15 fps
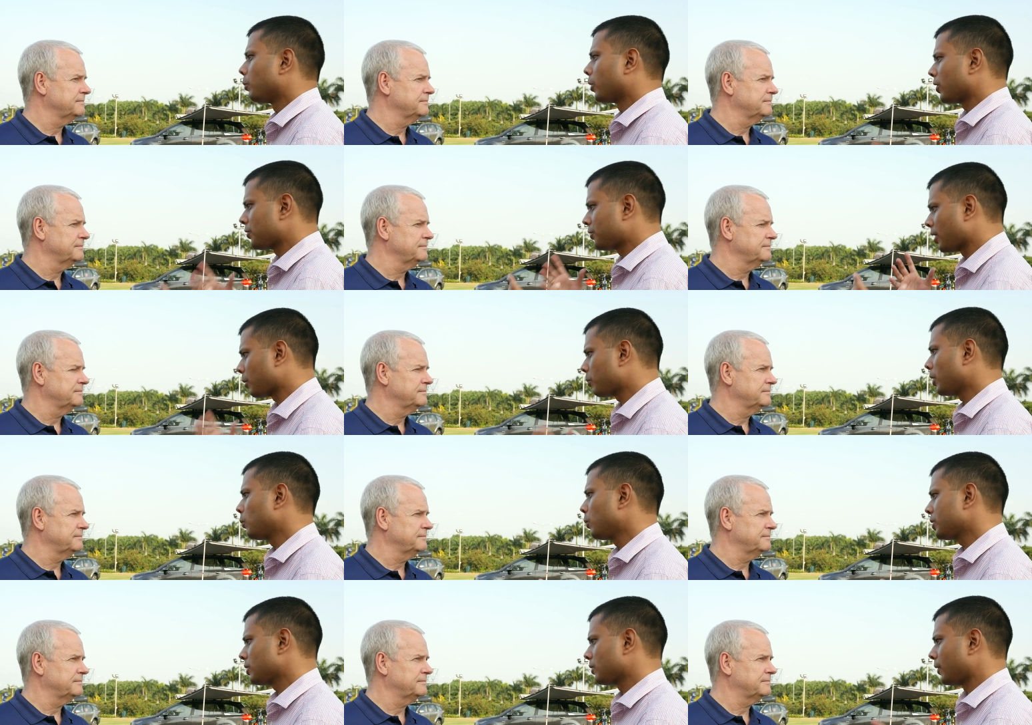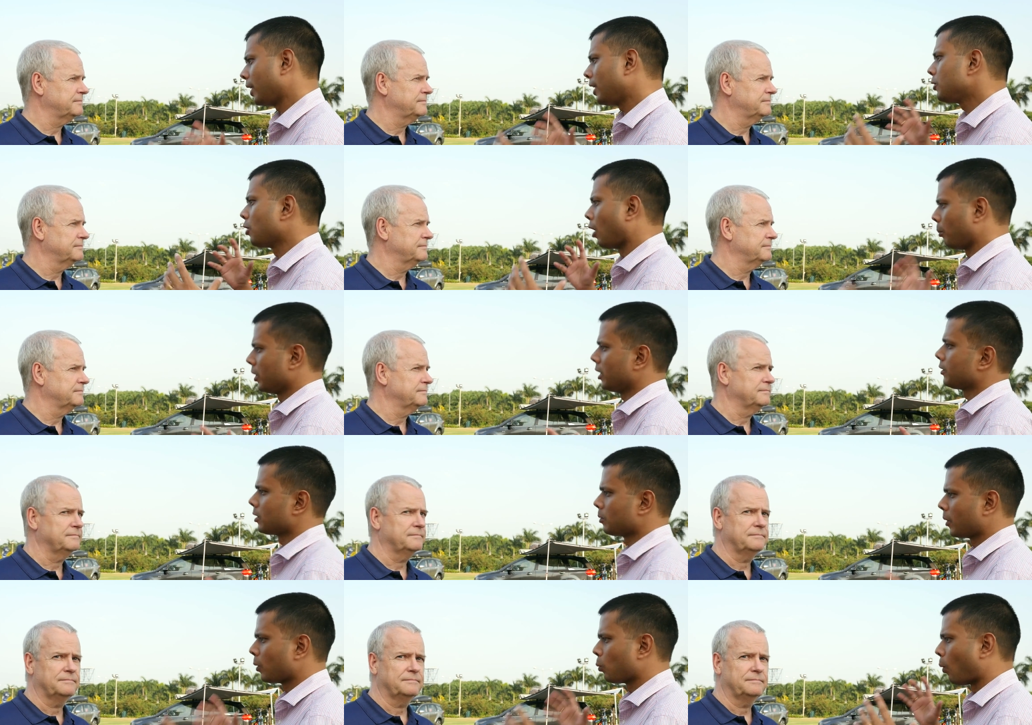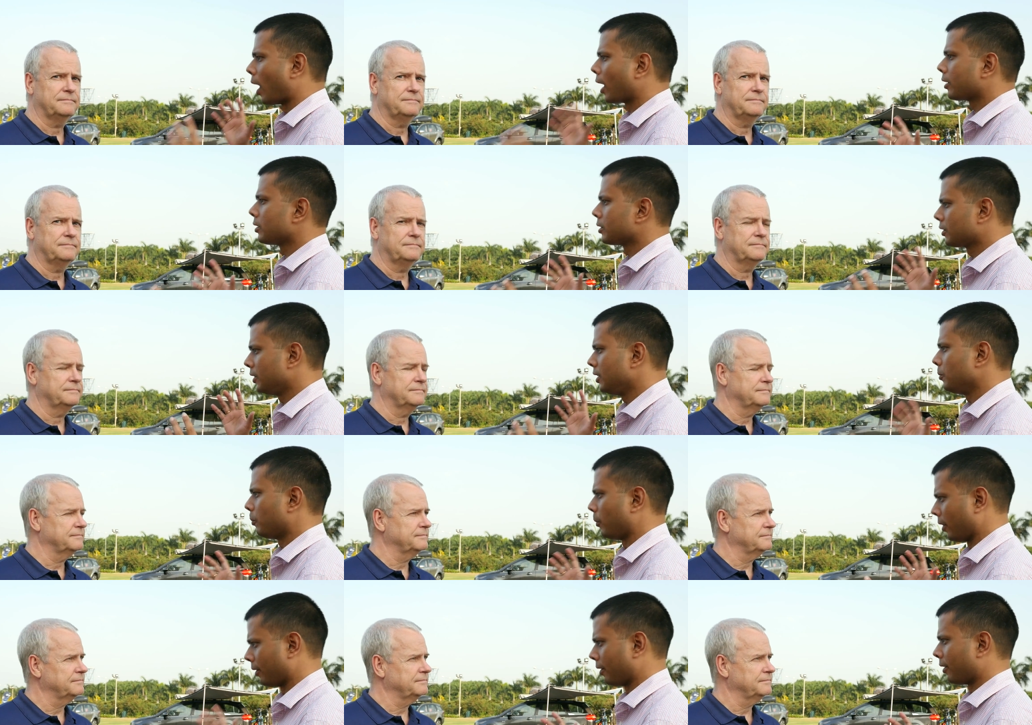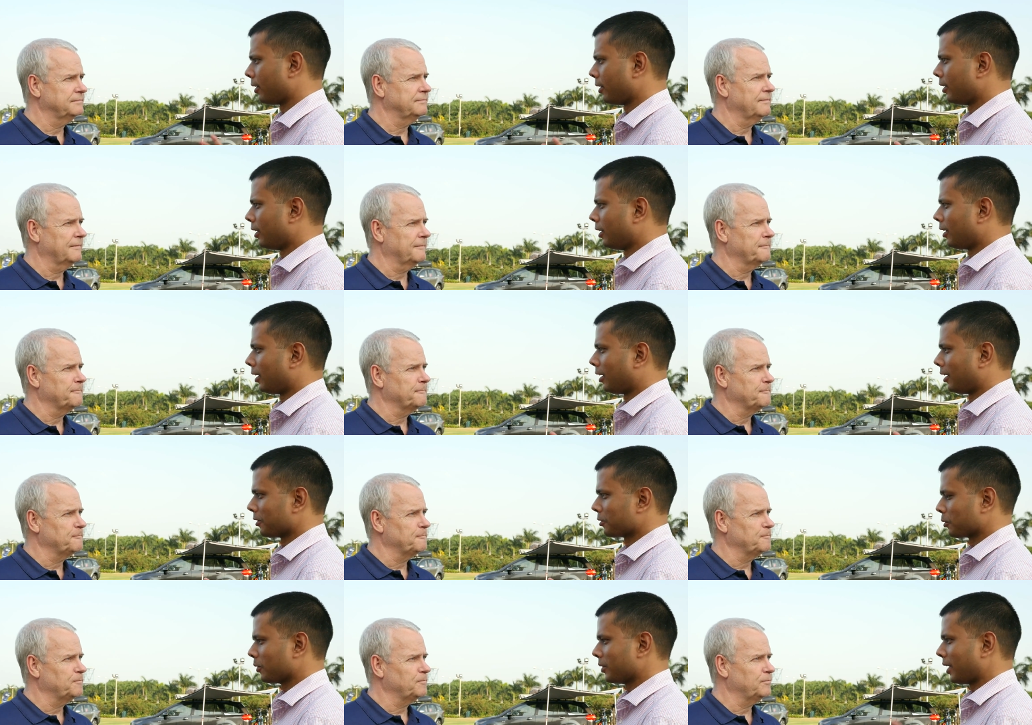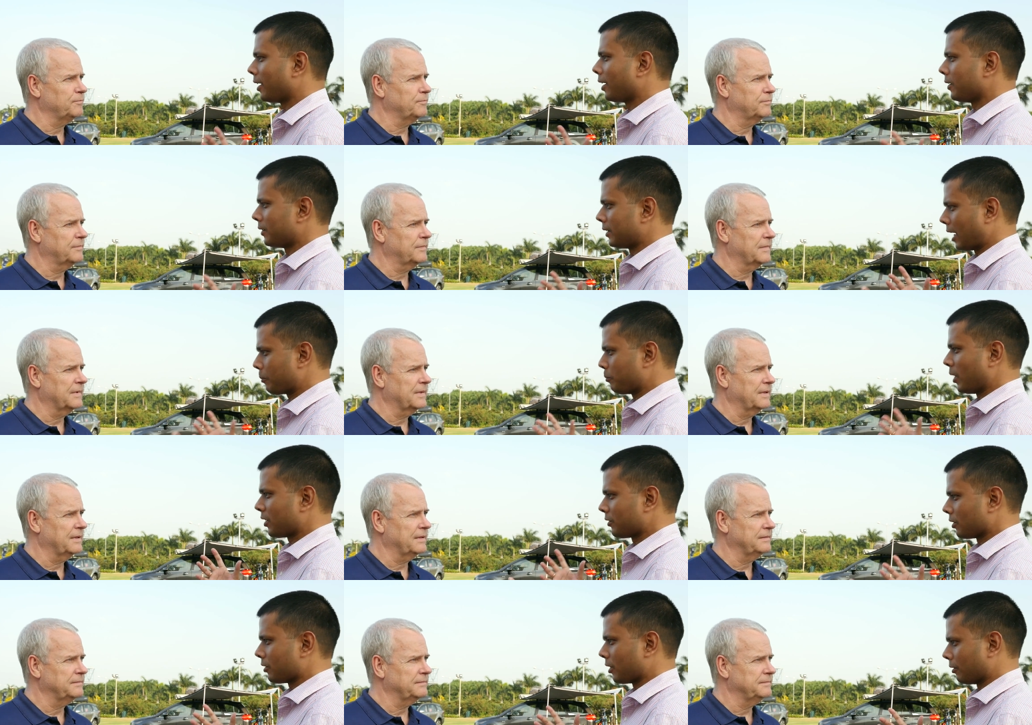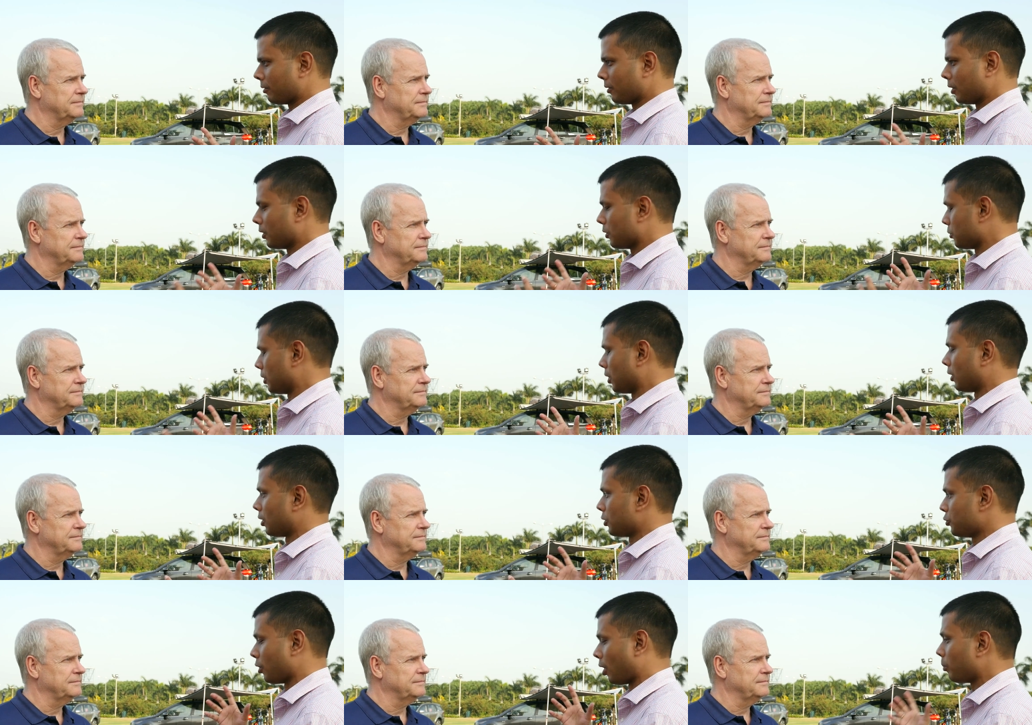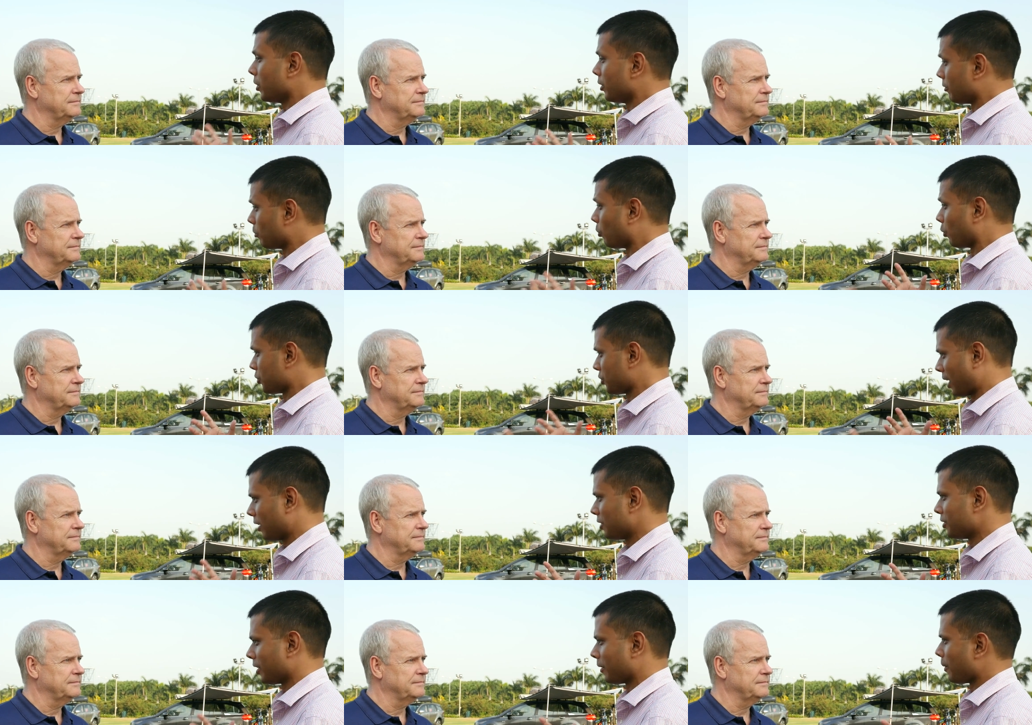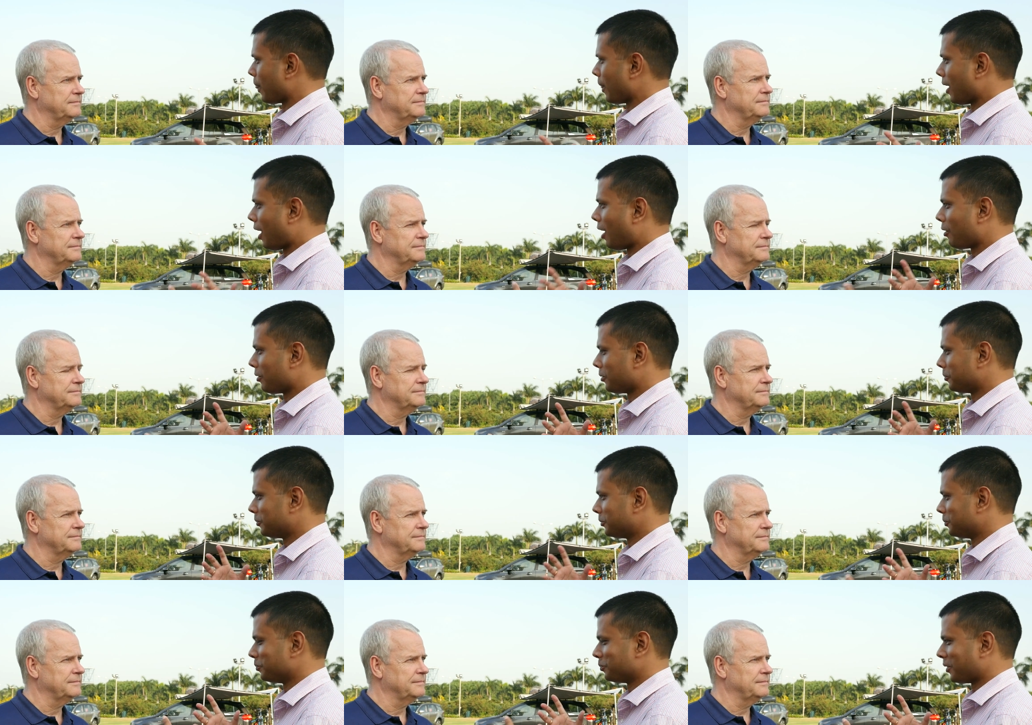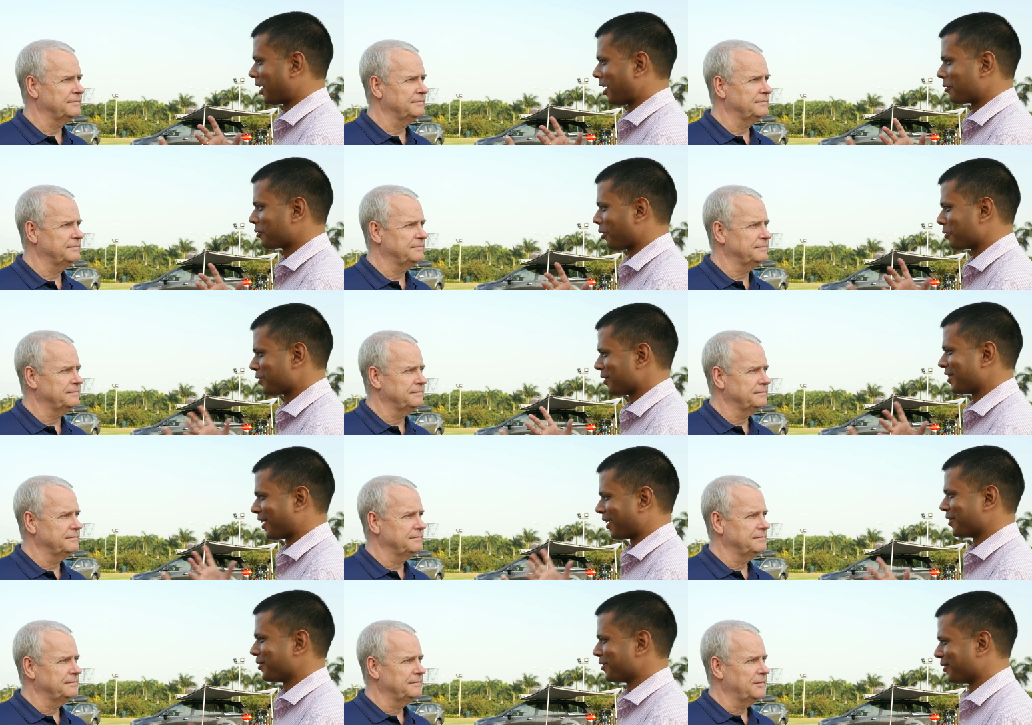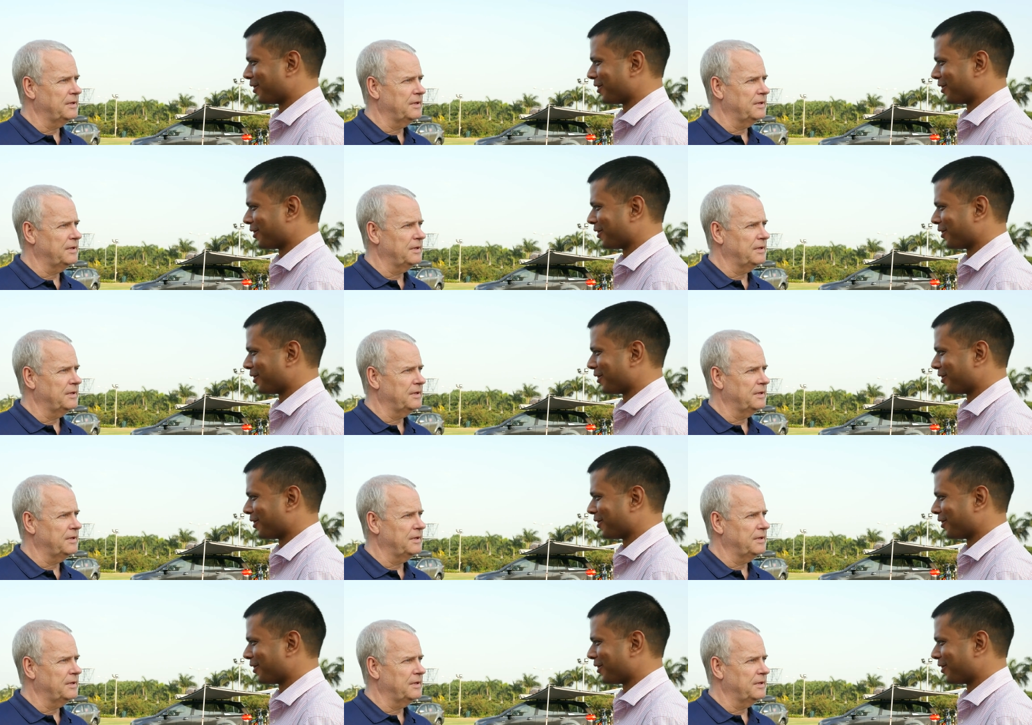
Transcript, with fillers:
Speaker 1: but a segment which is really dominated by one key player. Uh, so there, that makes the tough job even more challenging. How how confident are you